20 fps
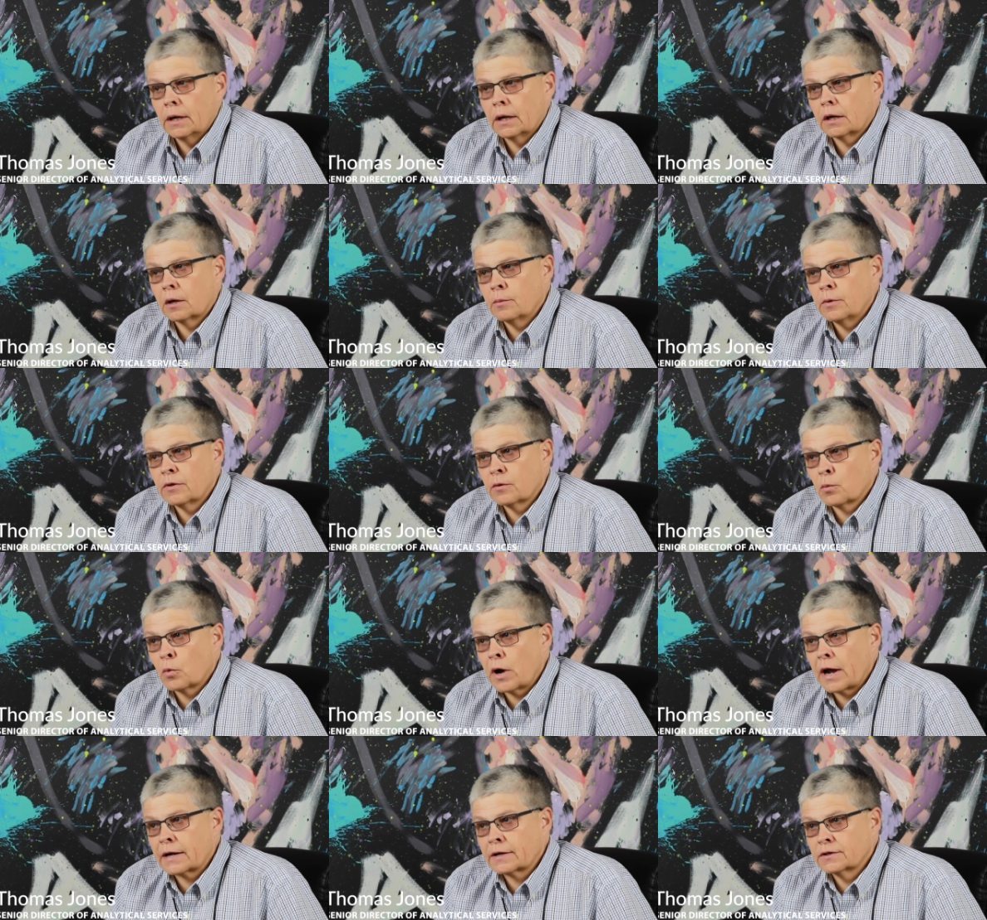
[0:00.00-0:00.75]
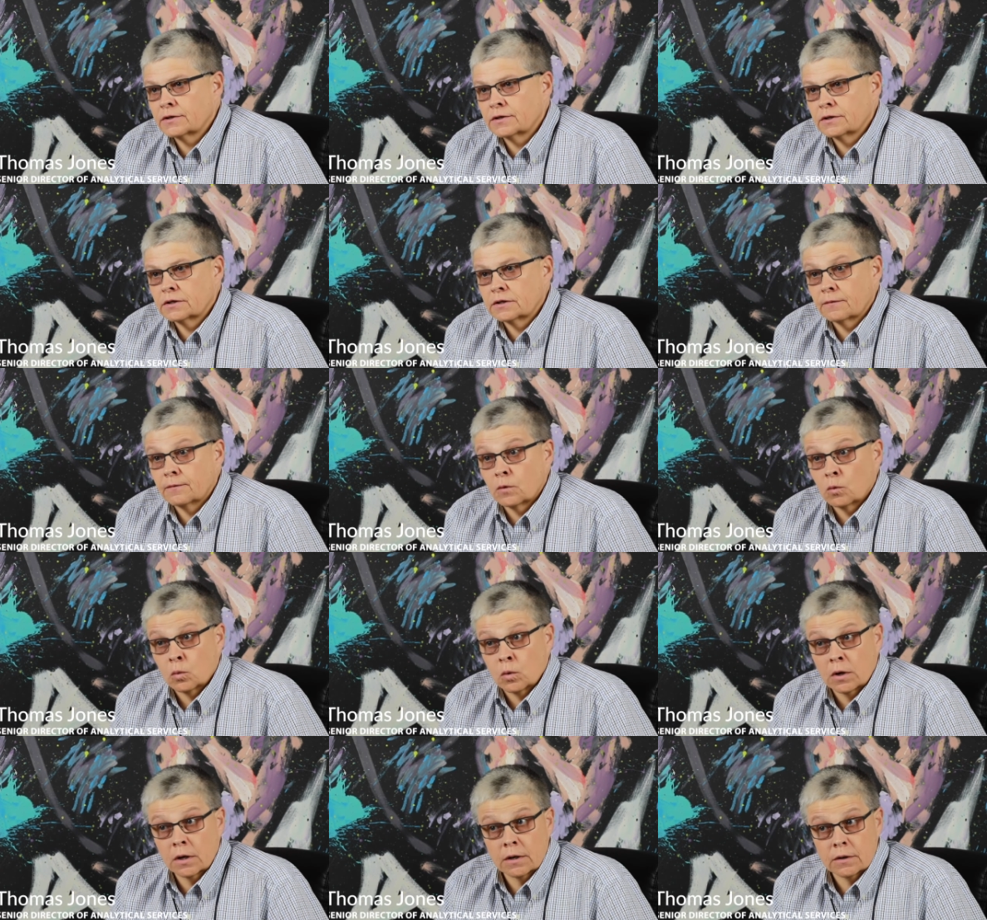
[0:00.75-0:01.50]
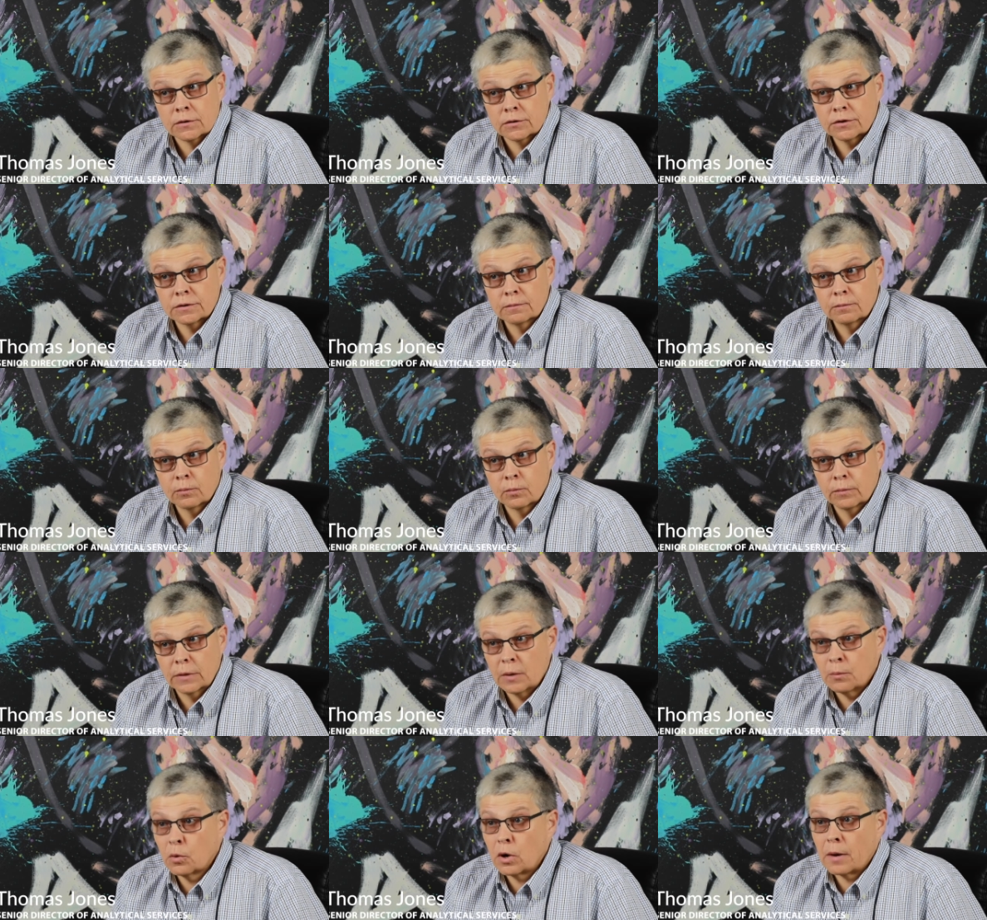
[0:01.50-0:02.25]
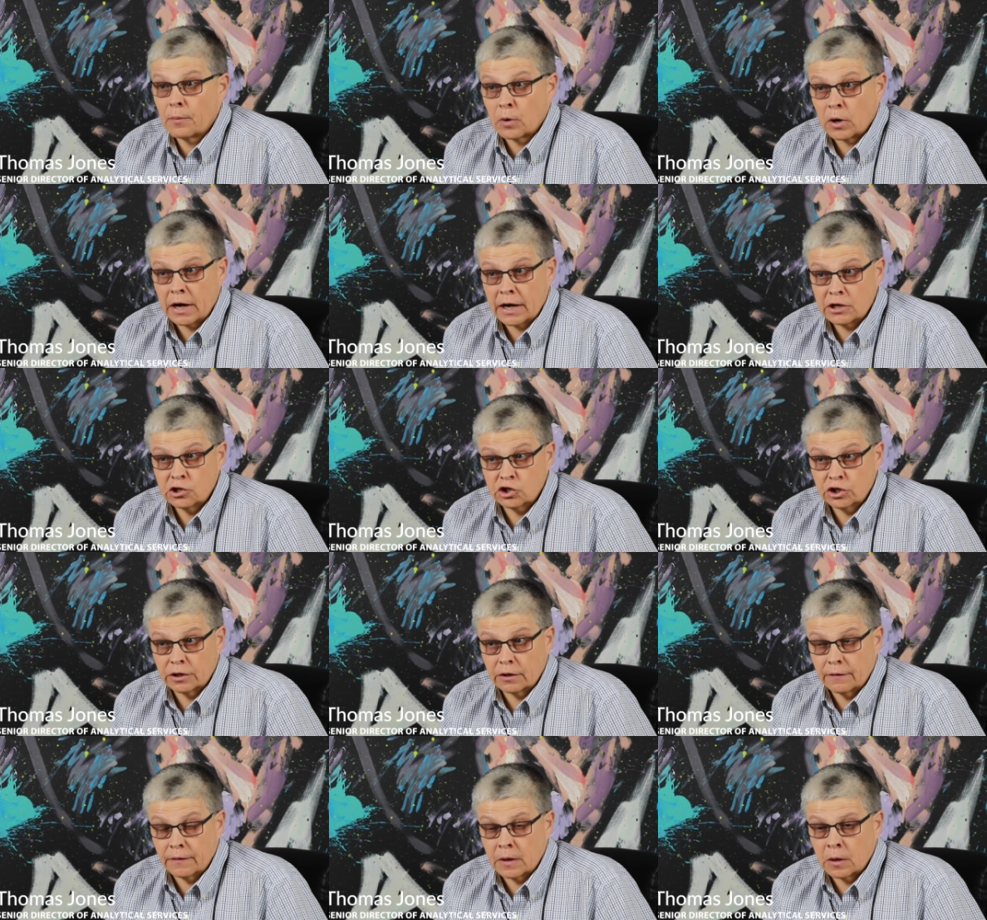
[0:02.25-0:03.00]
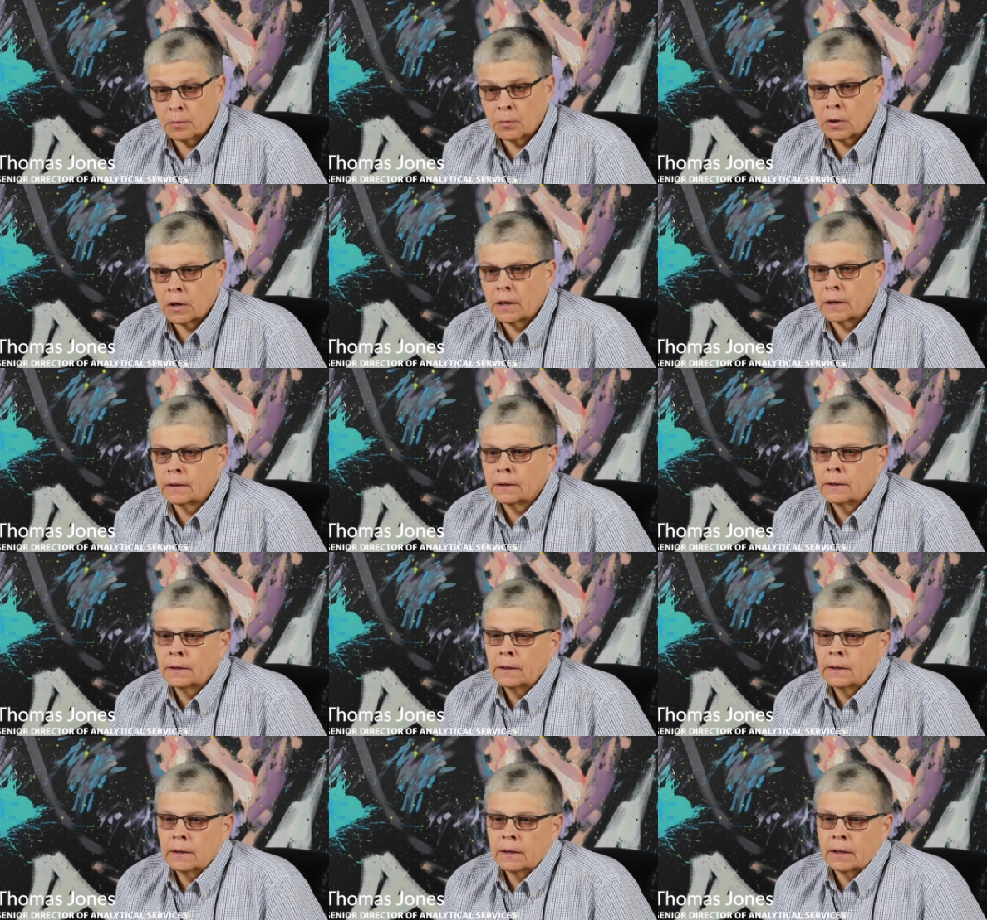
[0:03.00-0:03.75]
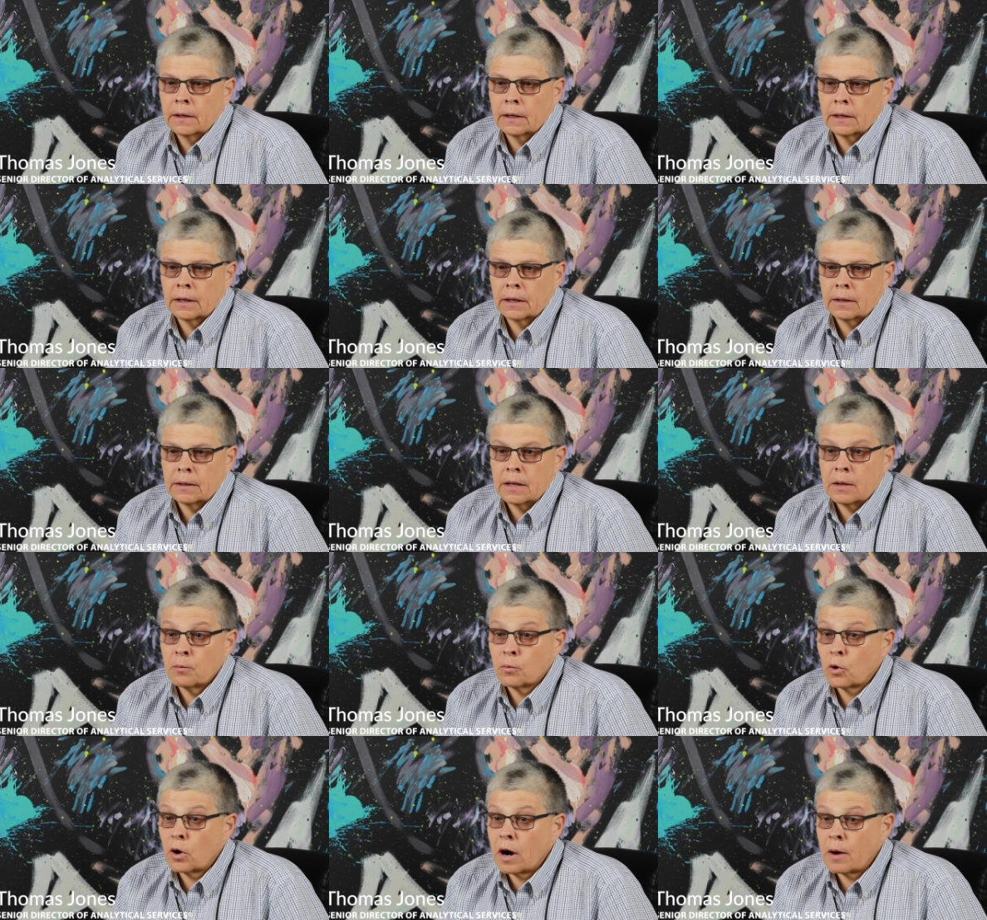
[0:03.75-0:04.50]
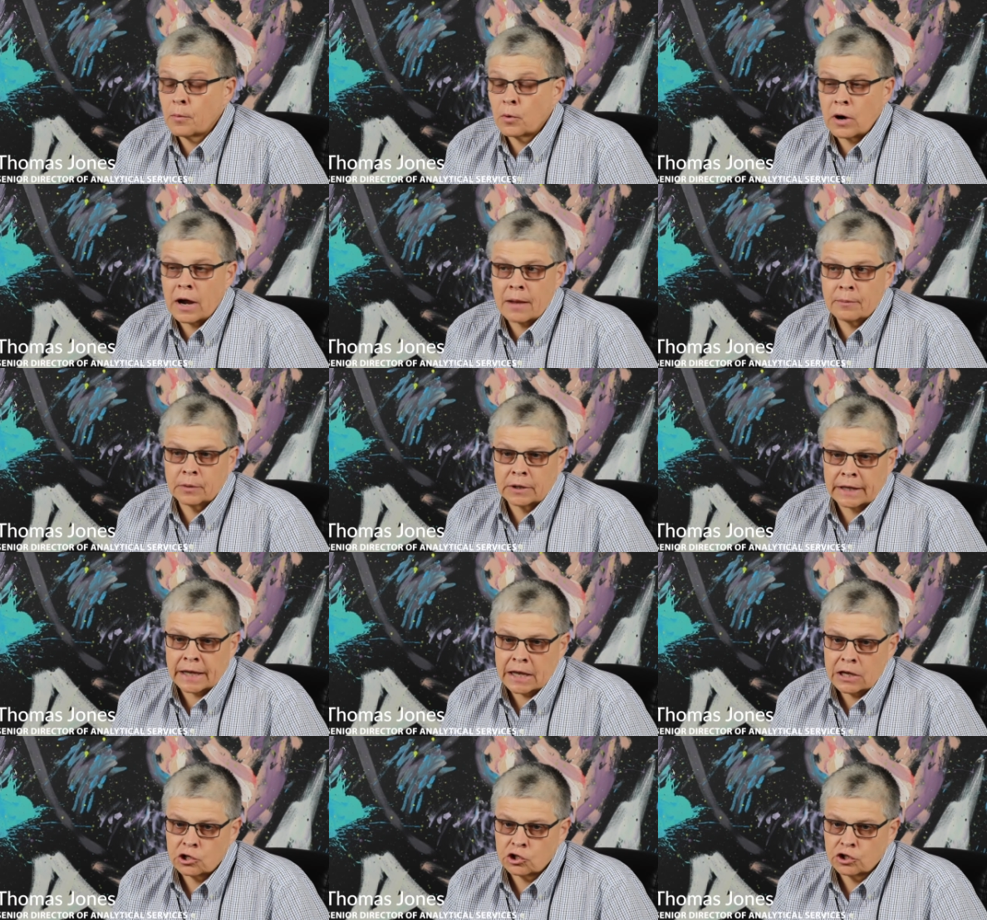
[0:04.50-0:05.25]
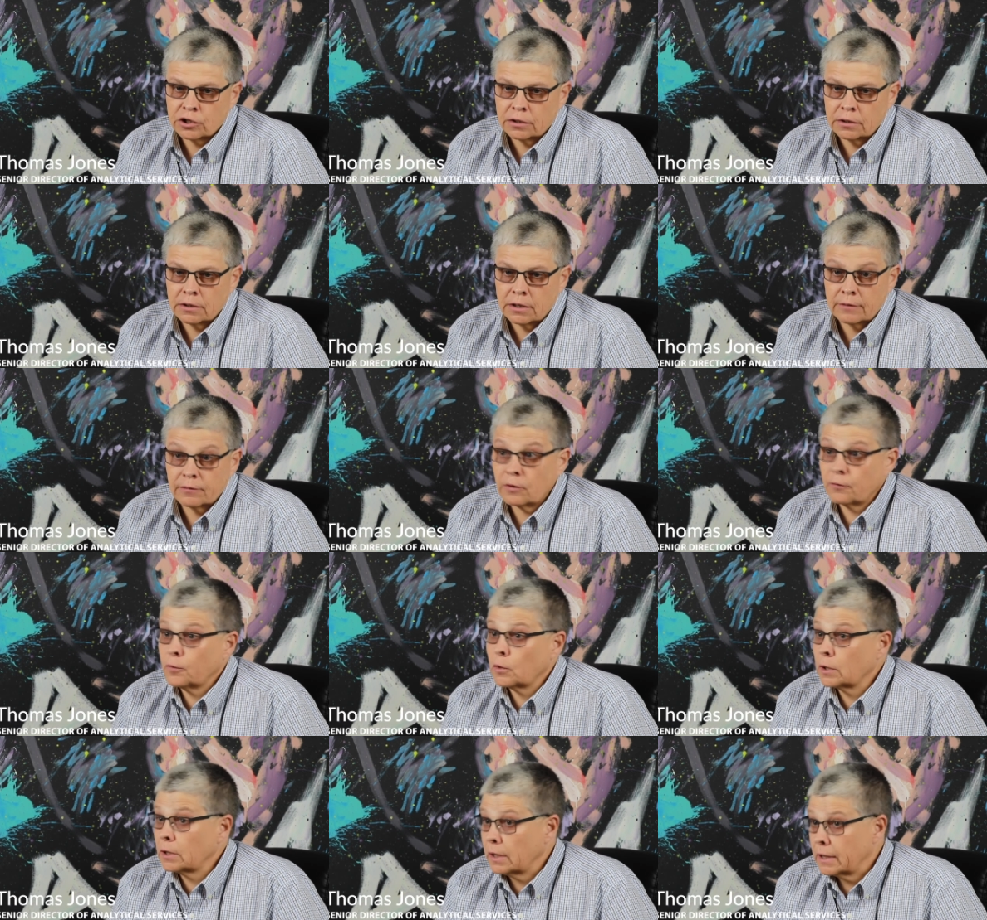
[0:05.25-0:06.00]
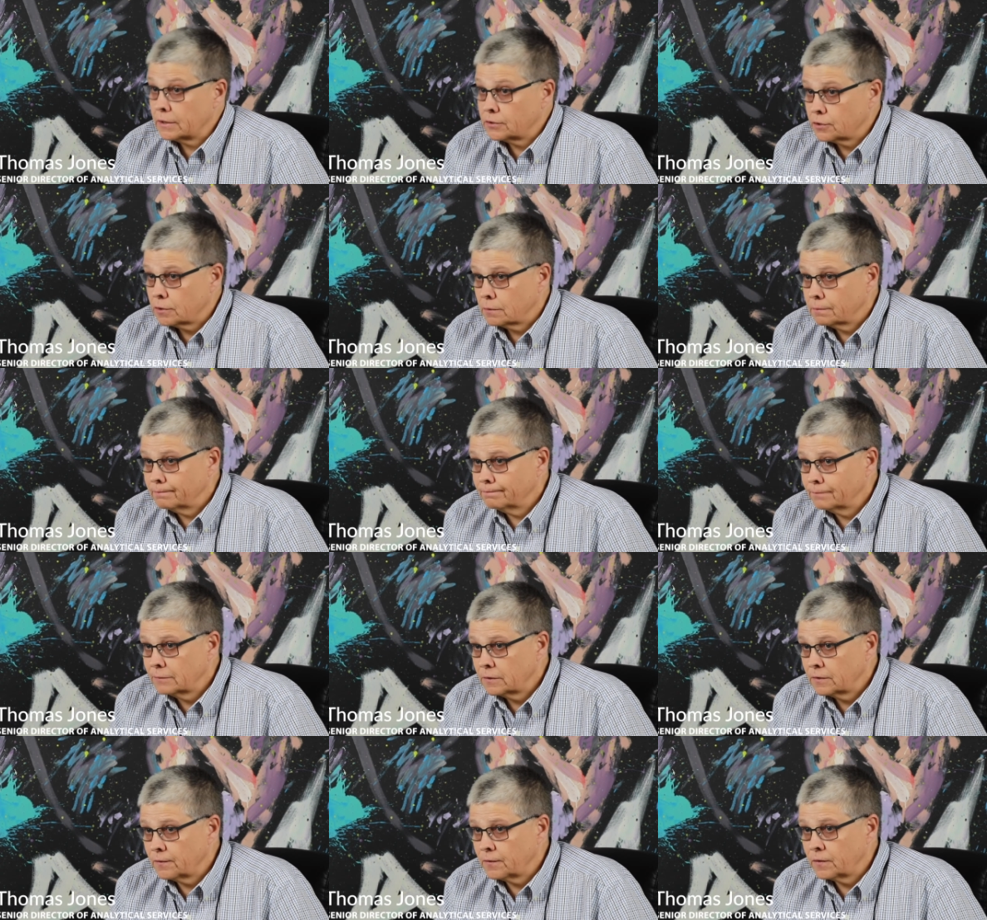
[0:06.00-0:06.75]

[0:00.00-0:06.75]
It could be the practices of the workers, improper hygiene on their part, uh, improper application of a fertilizer.